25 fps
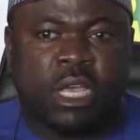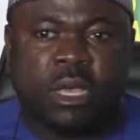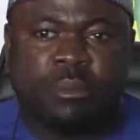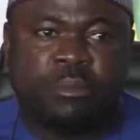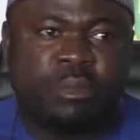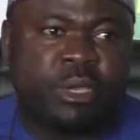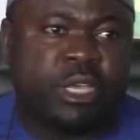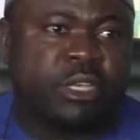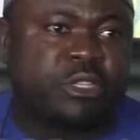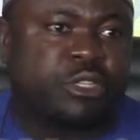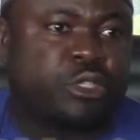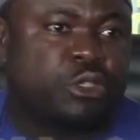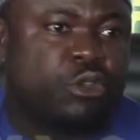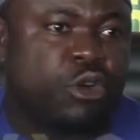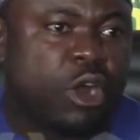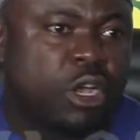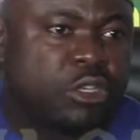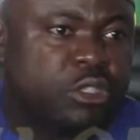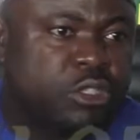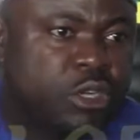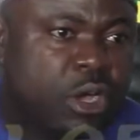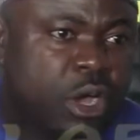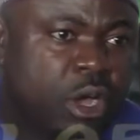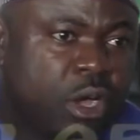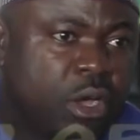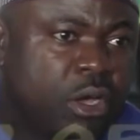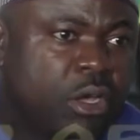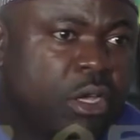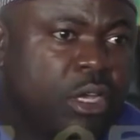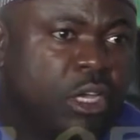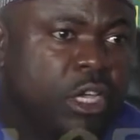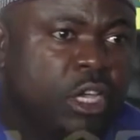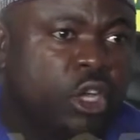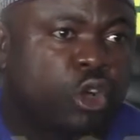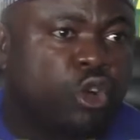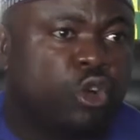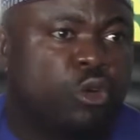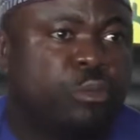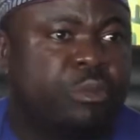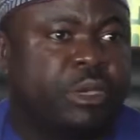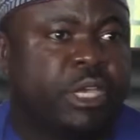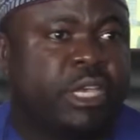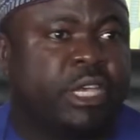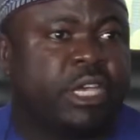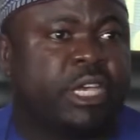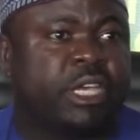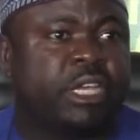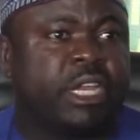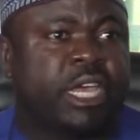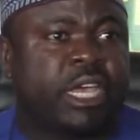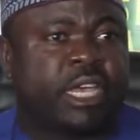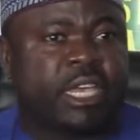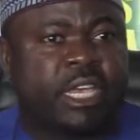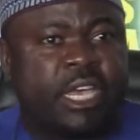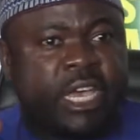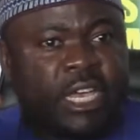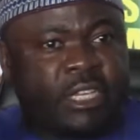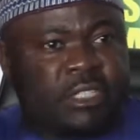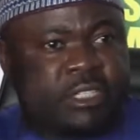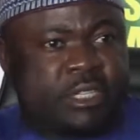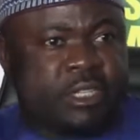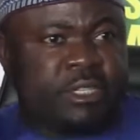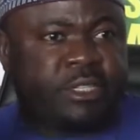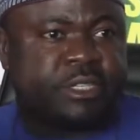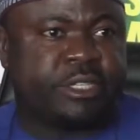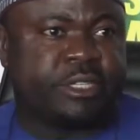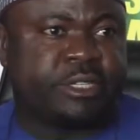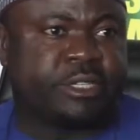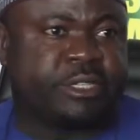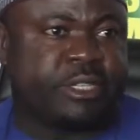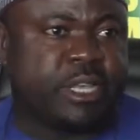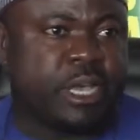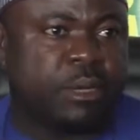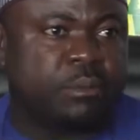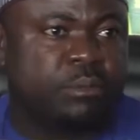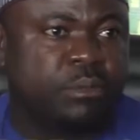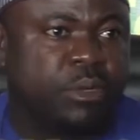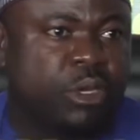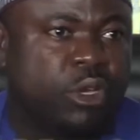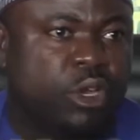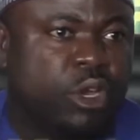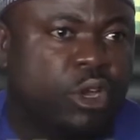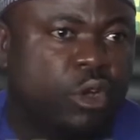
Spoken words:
big structure. It could be in a cage system